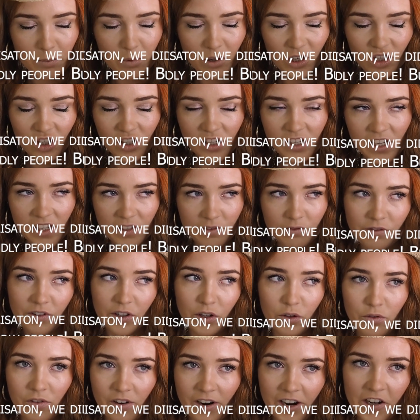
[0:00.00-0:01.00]
but it just doesn't
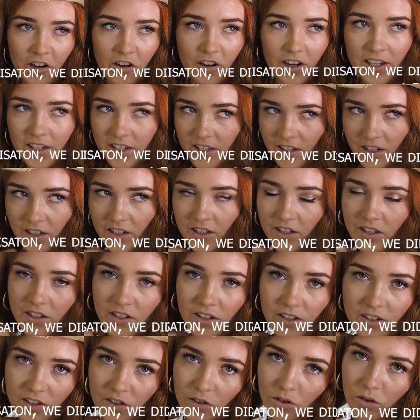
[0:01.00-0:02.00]
feel very nice, and it's
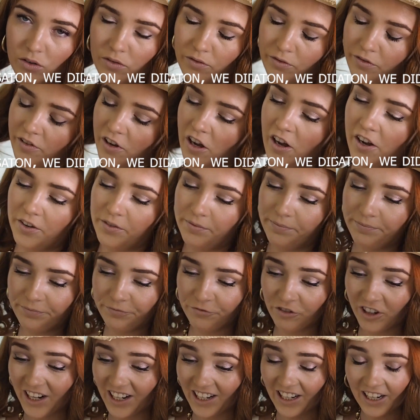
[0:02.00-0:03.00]
just not fun,
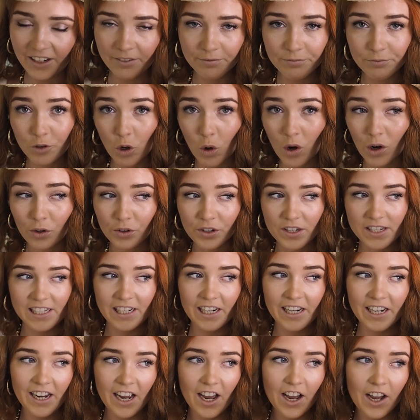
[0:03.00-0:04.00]
really, quite
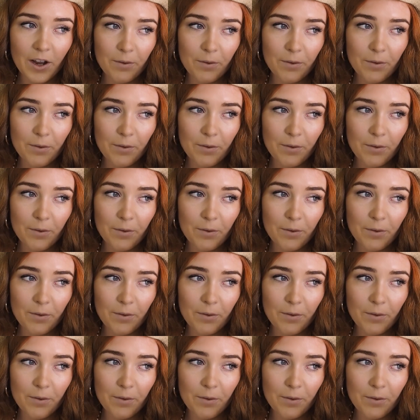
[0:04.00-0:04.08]
honestly.